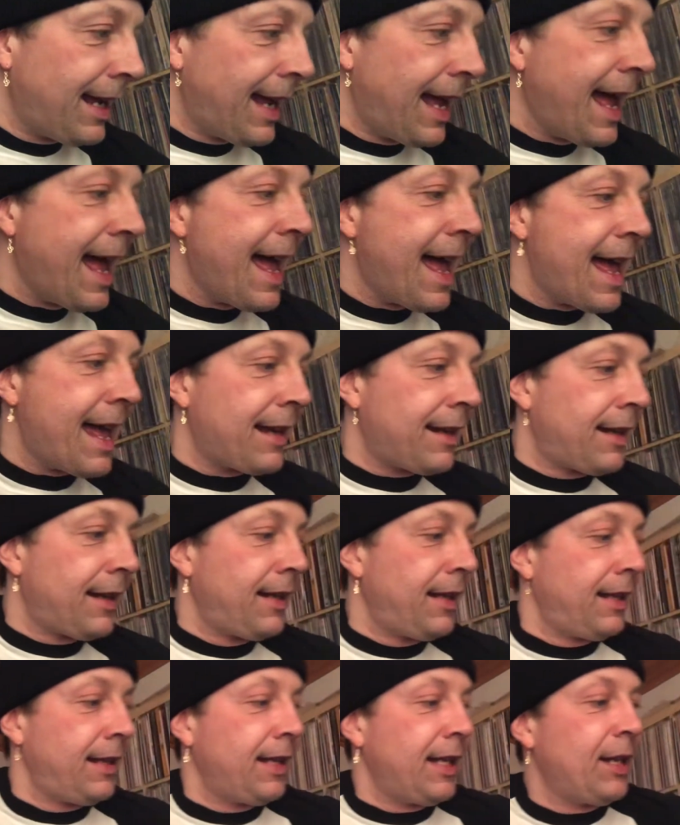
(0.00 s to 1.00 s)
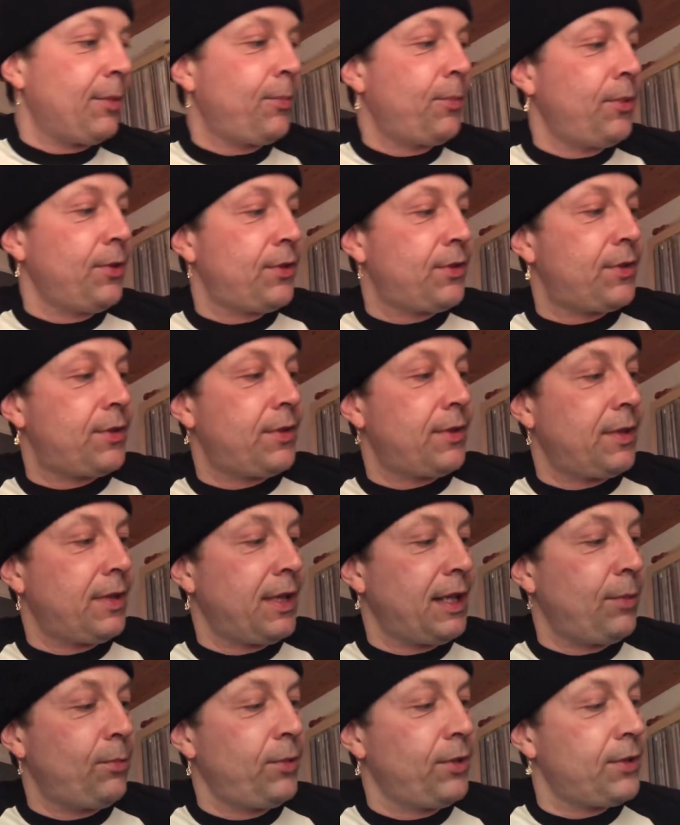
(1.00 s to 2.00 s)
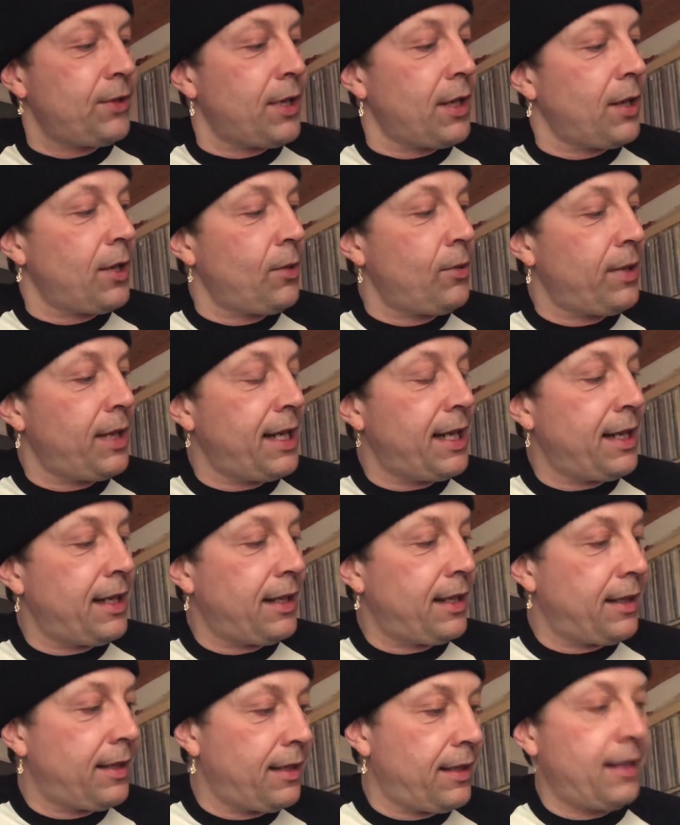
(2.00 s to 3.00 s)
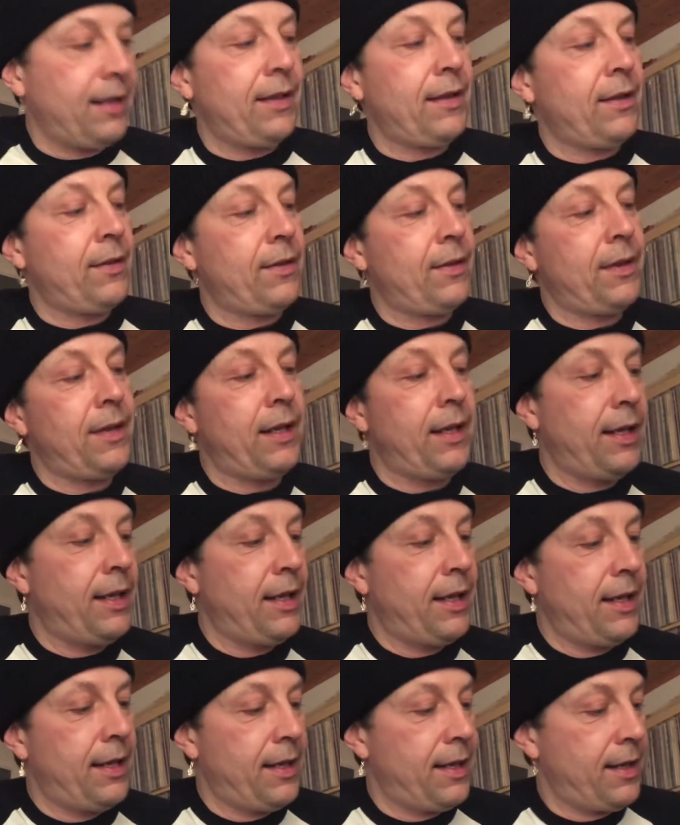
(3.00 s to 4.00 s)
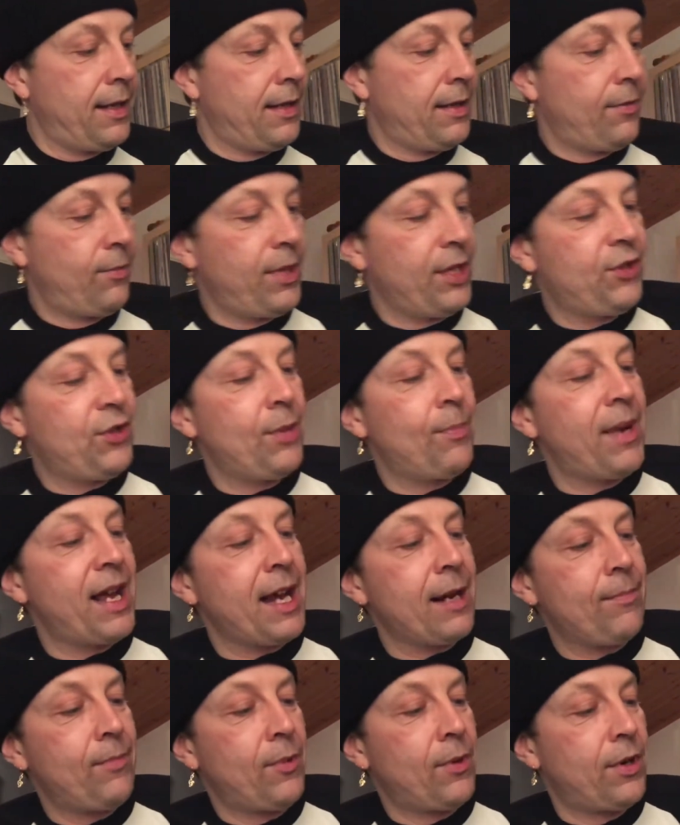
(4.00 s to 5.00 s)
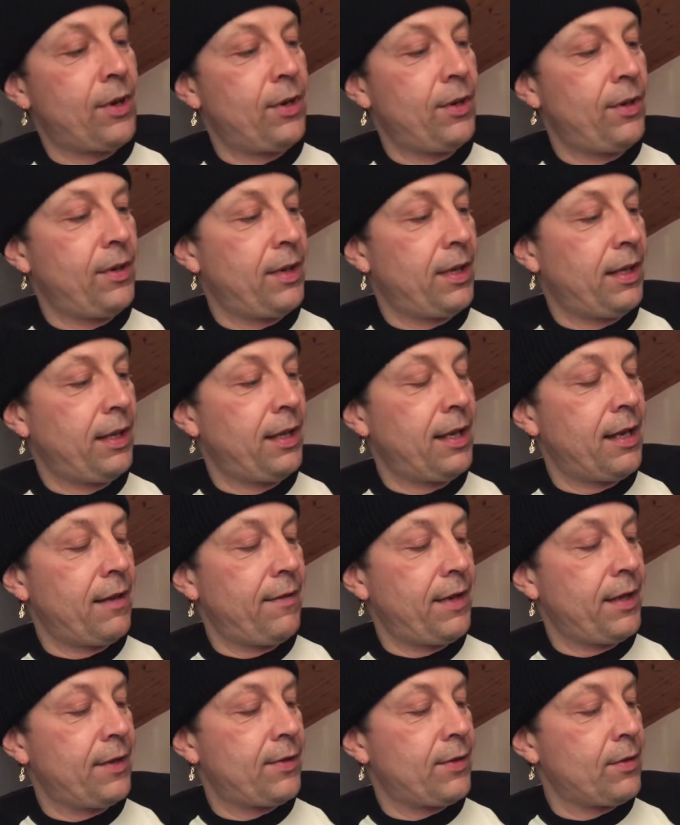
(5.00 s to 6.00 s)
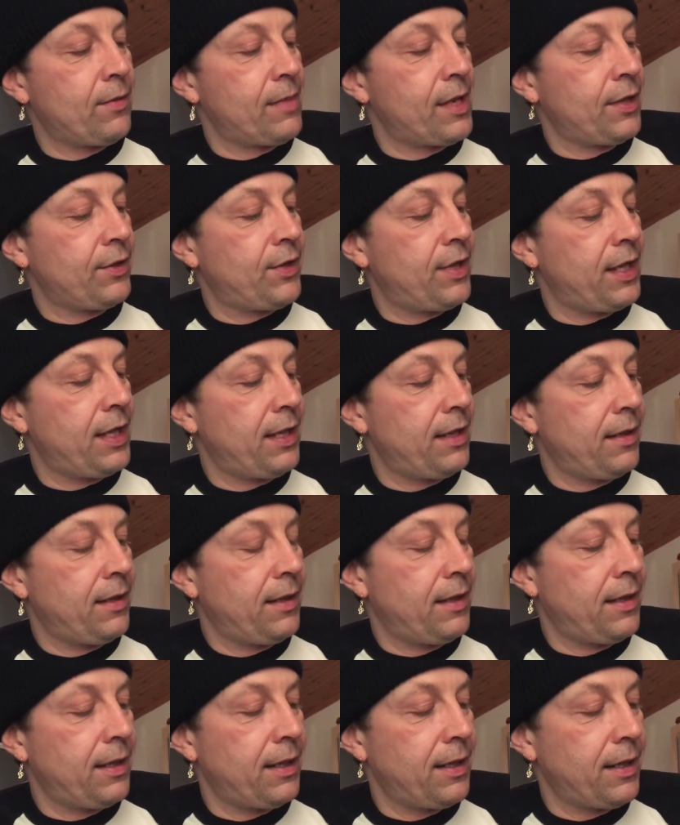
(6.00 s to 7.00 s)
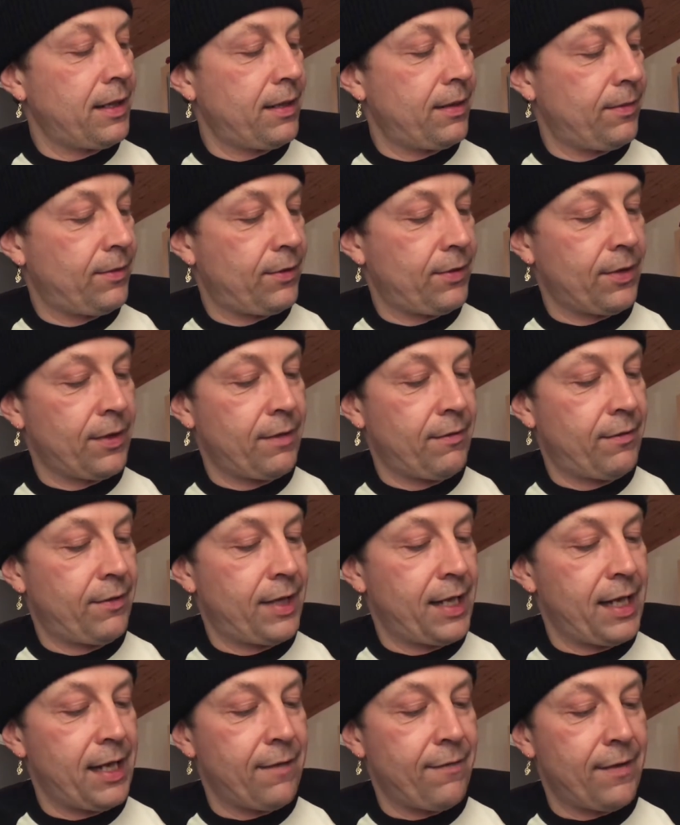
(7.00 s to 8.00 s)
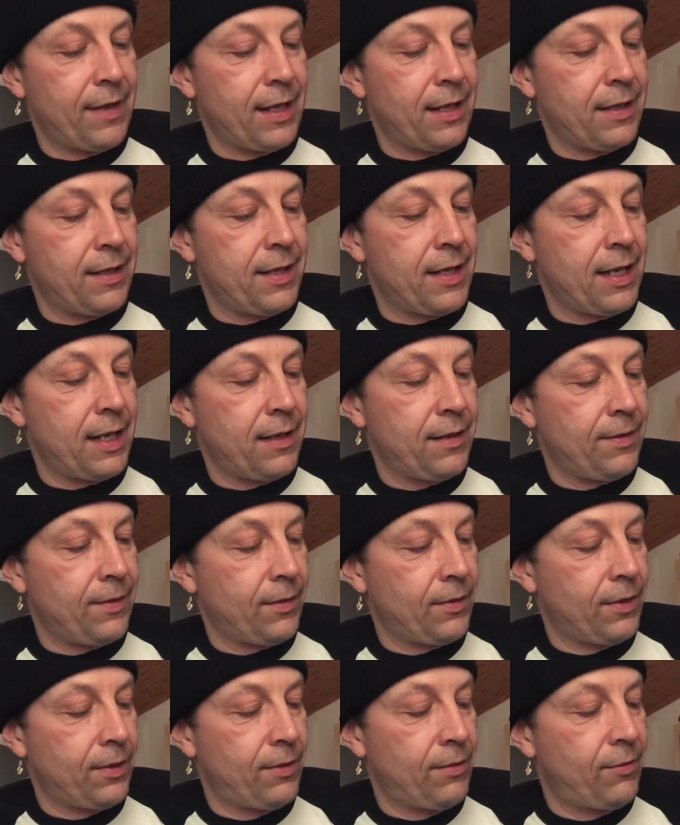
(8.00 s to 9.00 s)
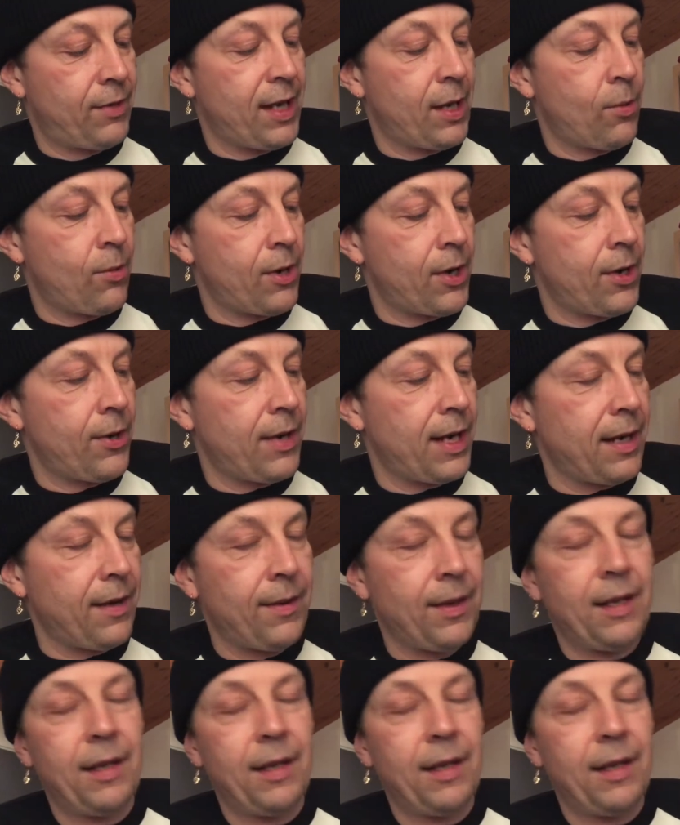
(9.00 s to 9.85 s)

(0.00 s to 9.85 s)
And it was not only Richie Blackmore who loved it so much he sort of reinvented it or rewrote it.